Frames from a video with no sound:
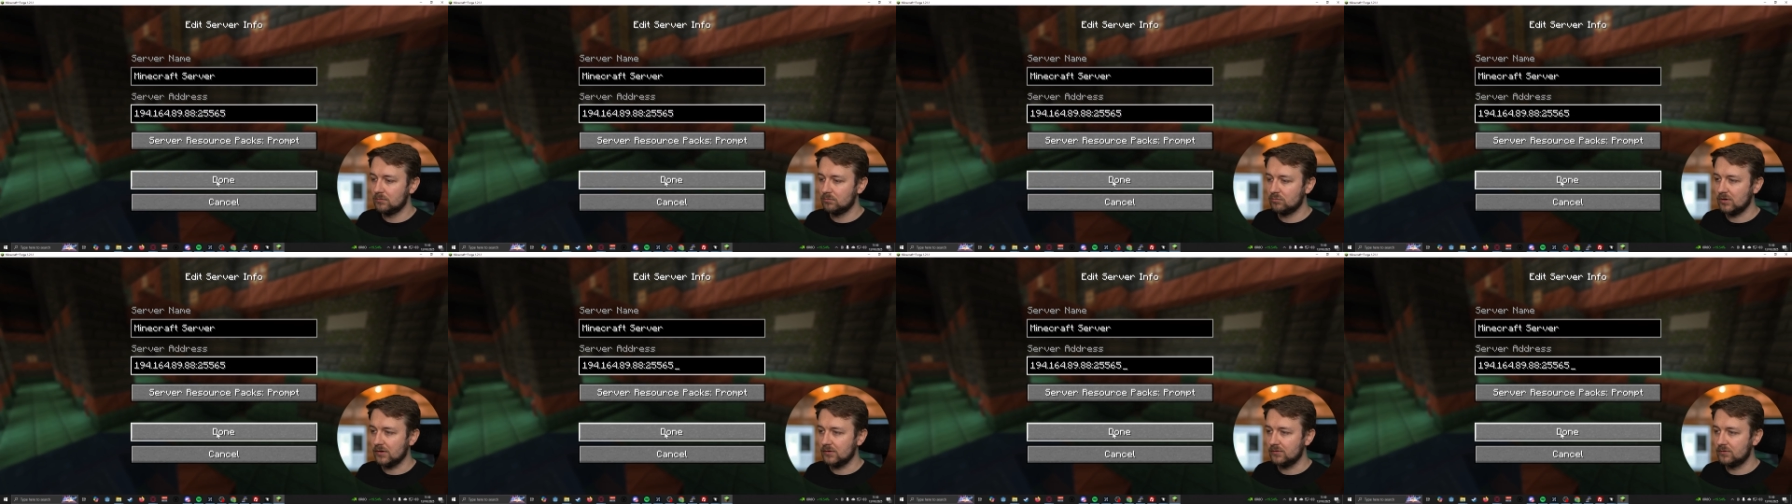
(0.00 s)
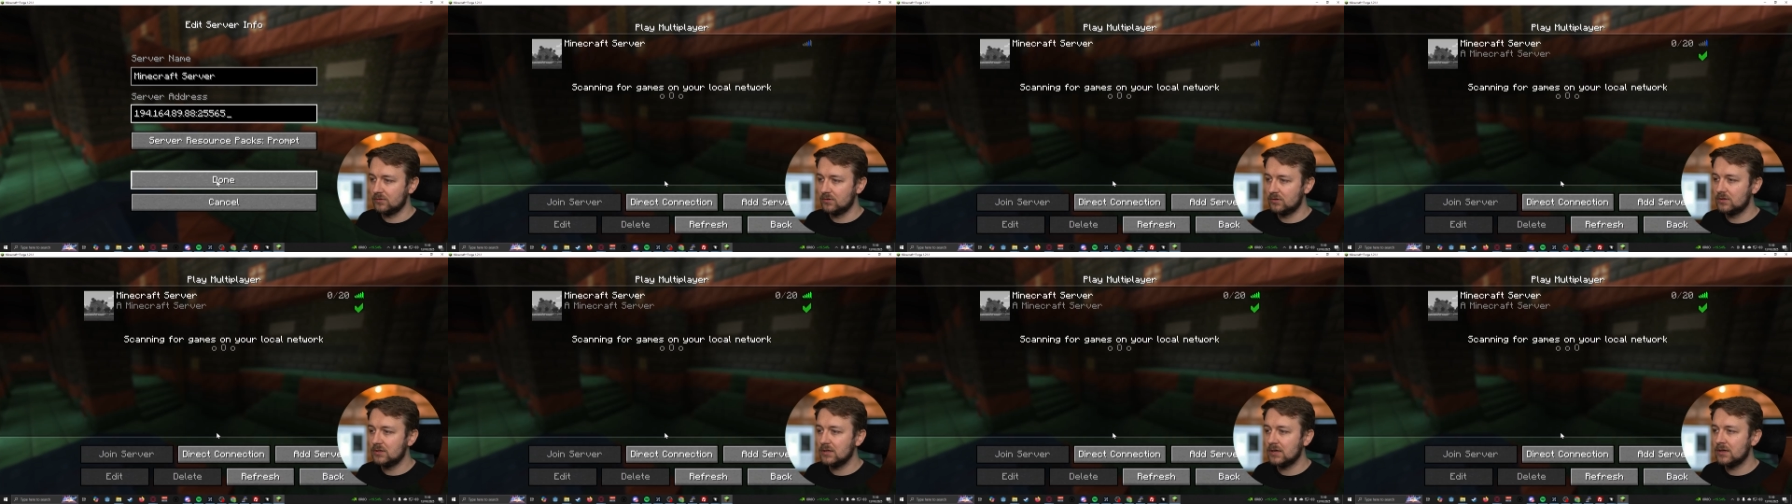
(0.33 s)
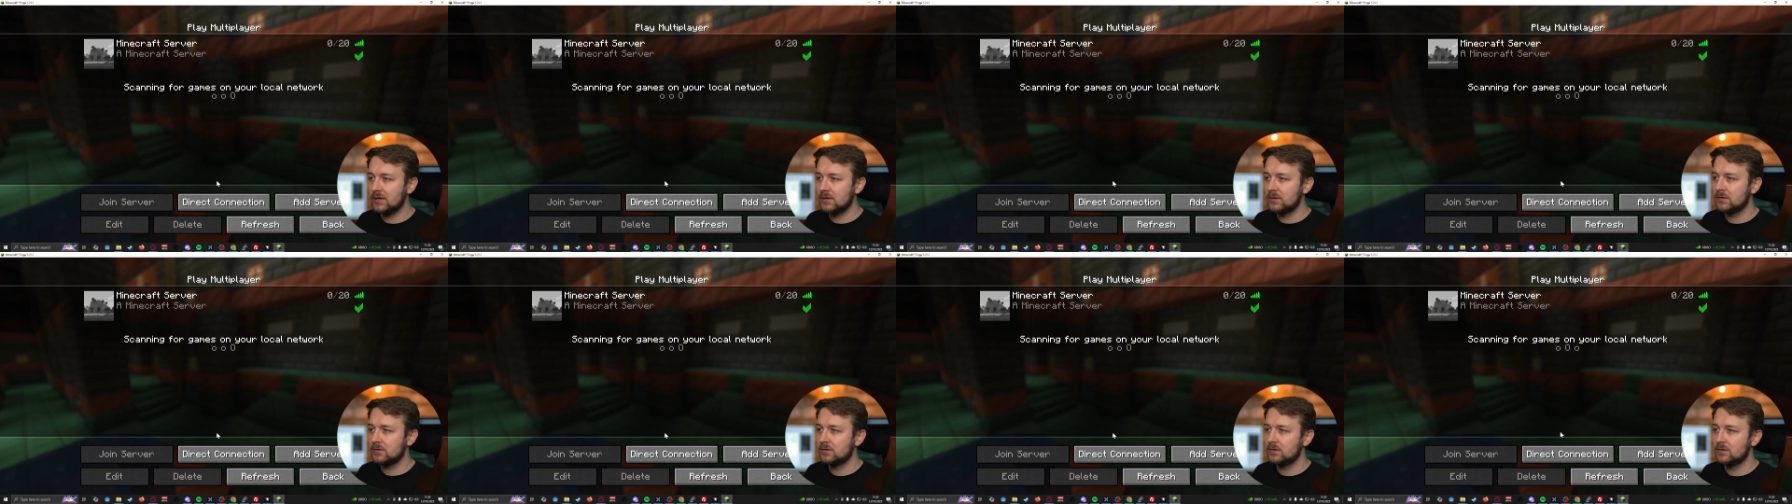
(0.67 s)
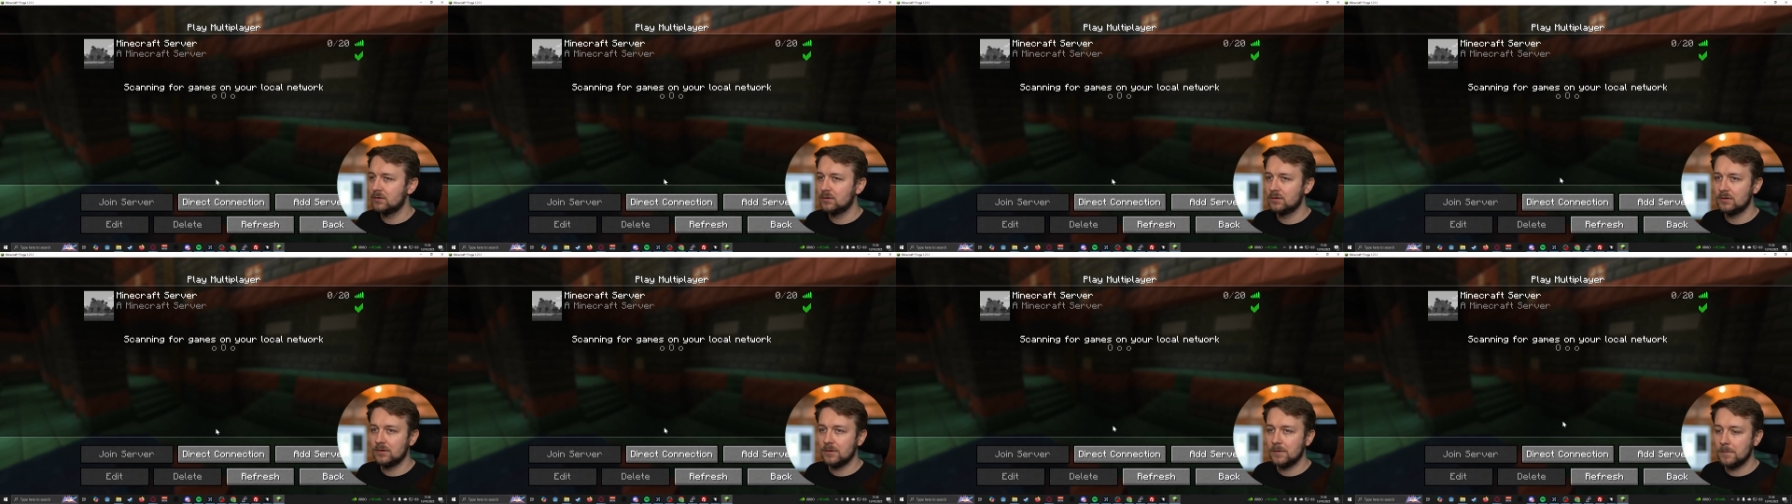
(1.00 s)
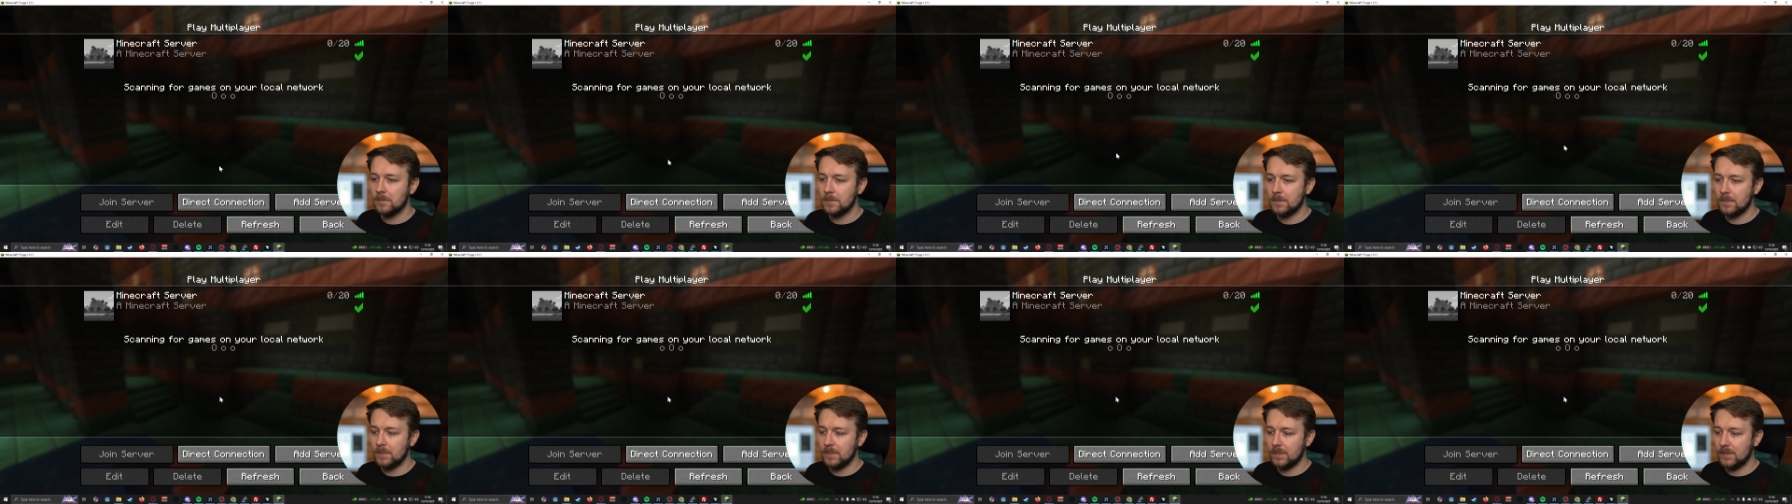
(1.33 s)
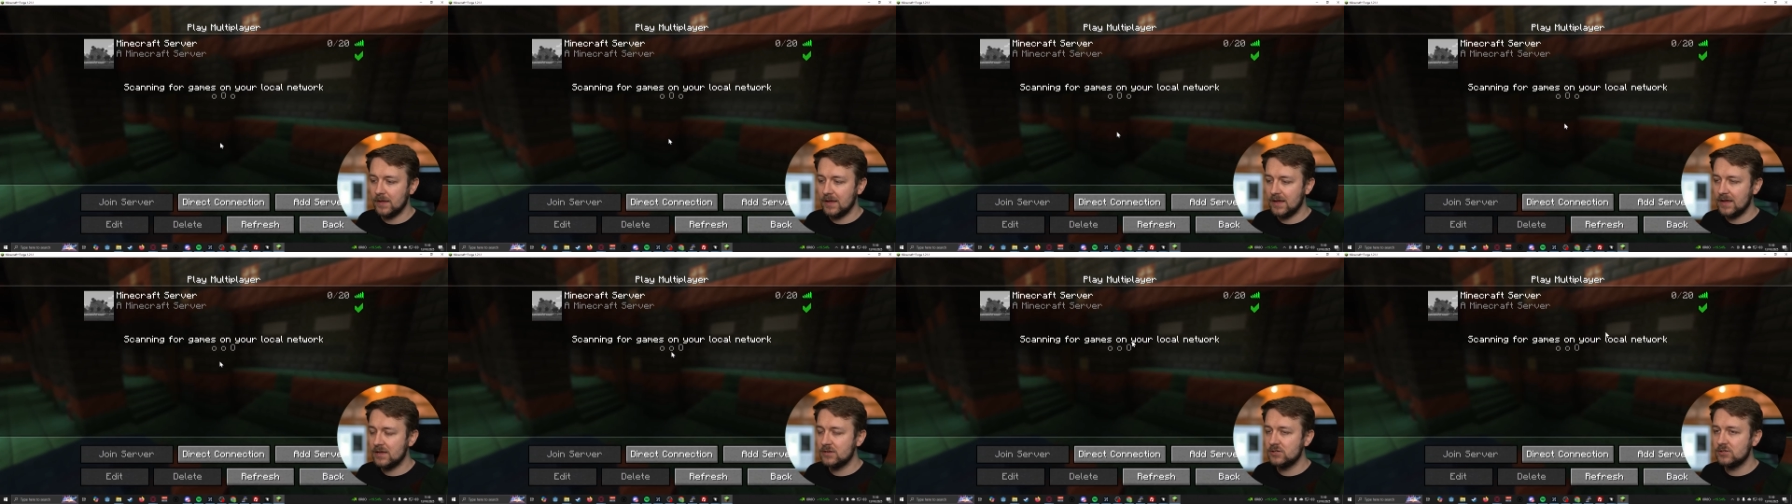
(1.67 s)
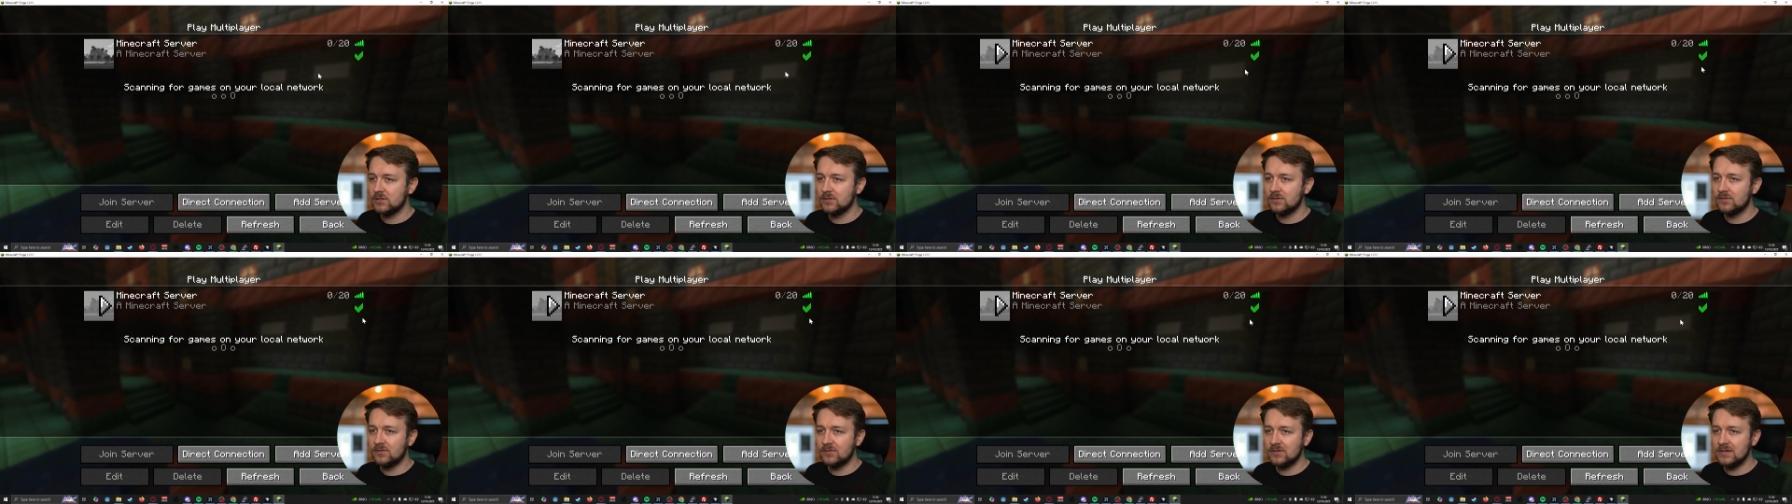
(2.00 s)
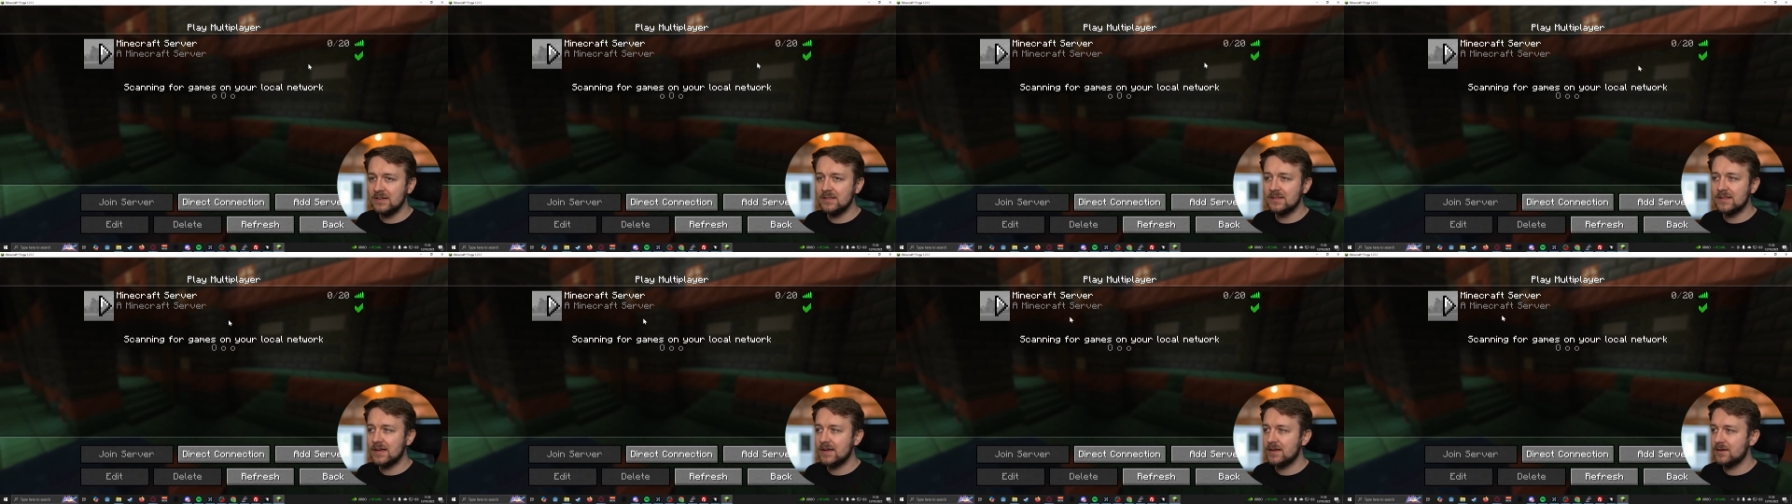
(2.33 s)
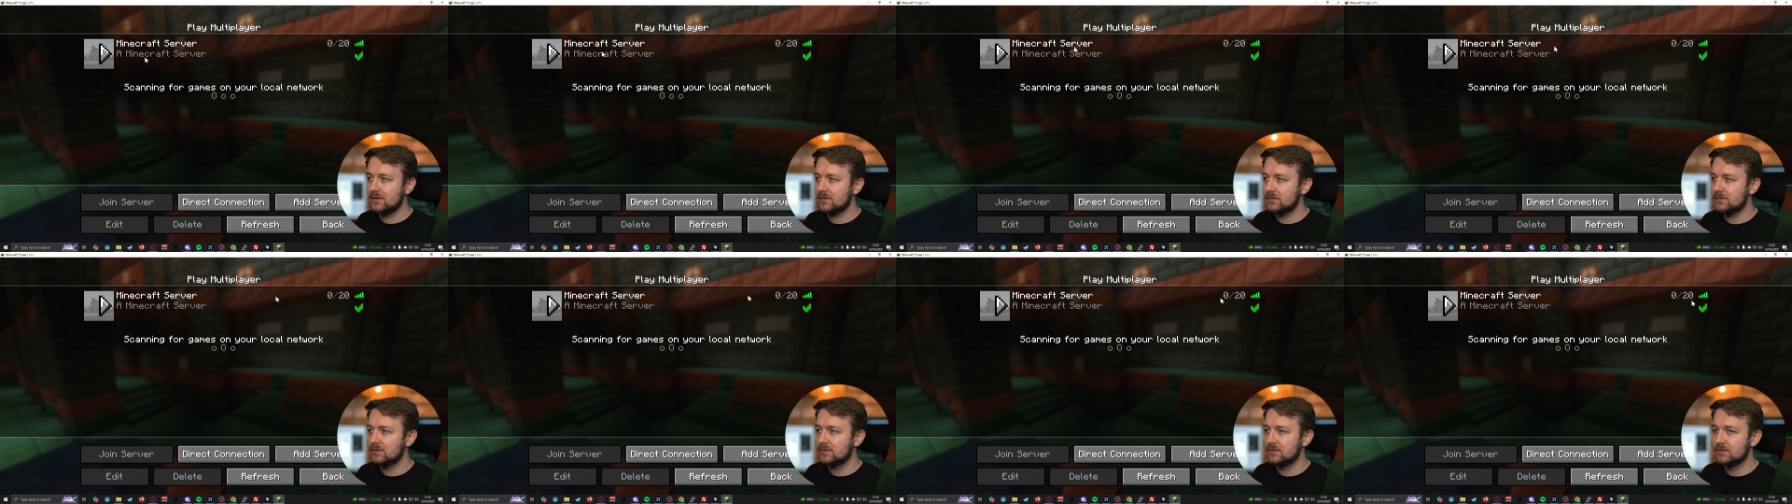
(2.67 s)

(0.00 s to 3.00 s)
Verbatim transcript: press done, and you can see there,